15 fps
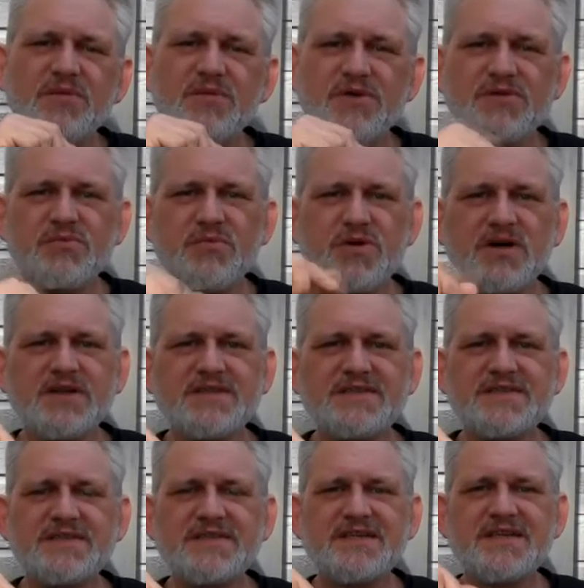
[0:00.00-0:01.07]
was
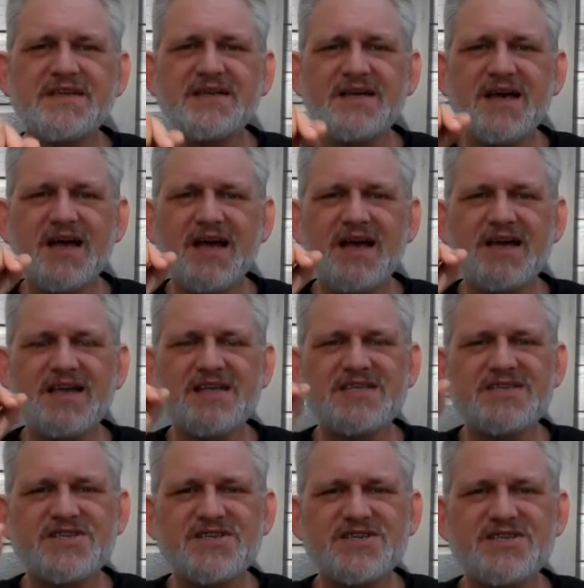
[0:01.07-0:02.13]
once
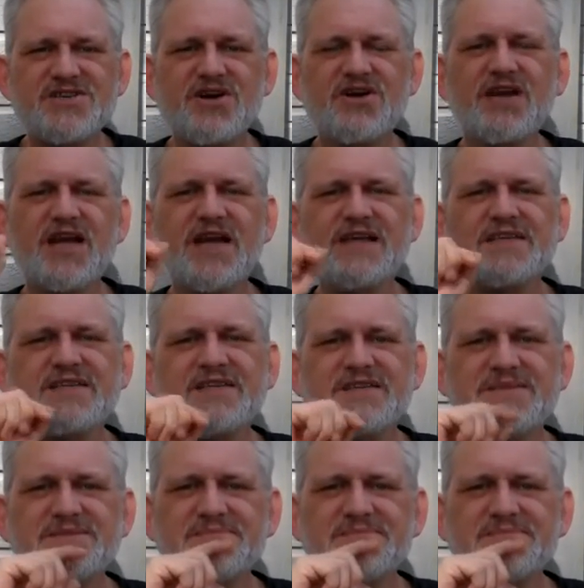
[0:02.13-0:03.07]
starlight.